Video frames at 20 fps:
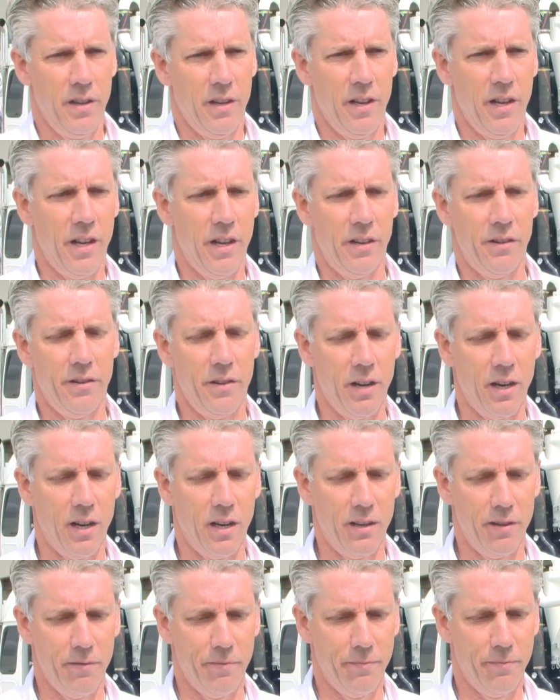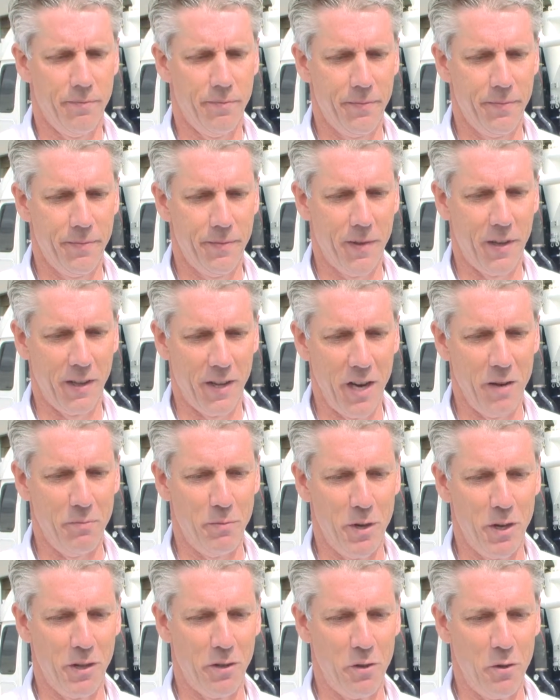And again,
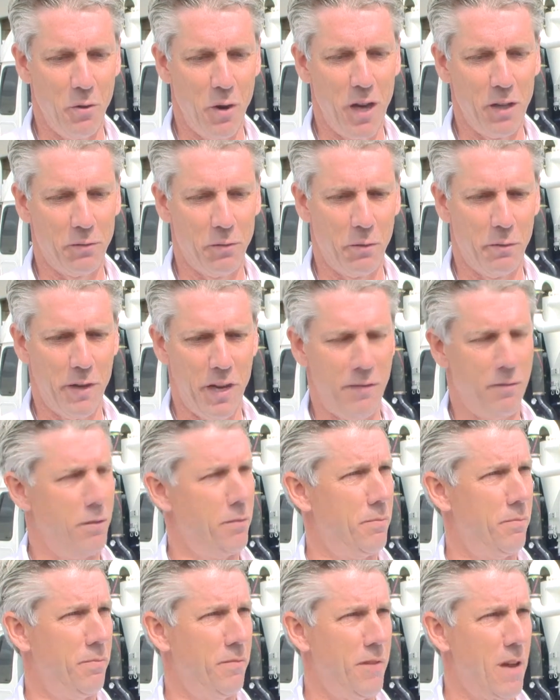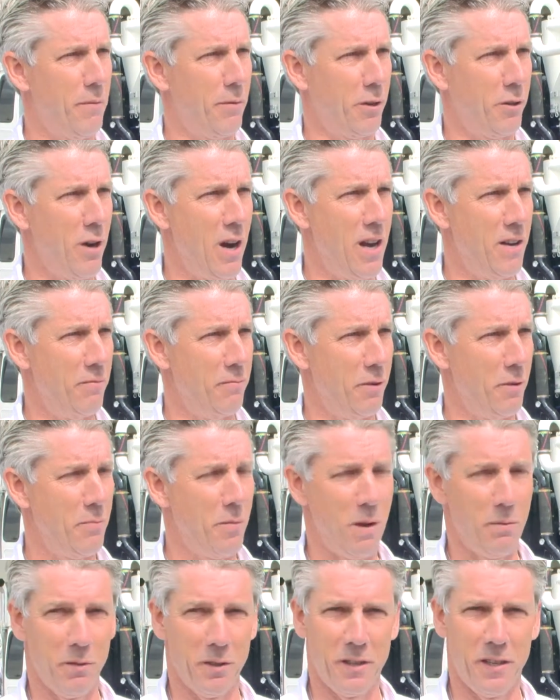being U.S., where we have a Democrat and
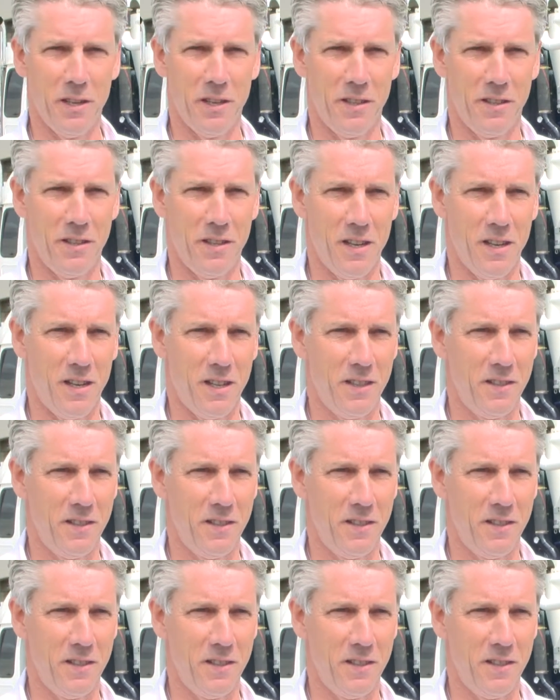Republican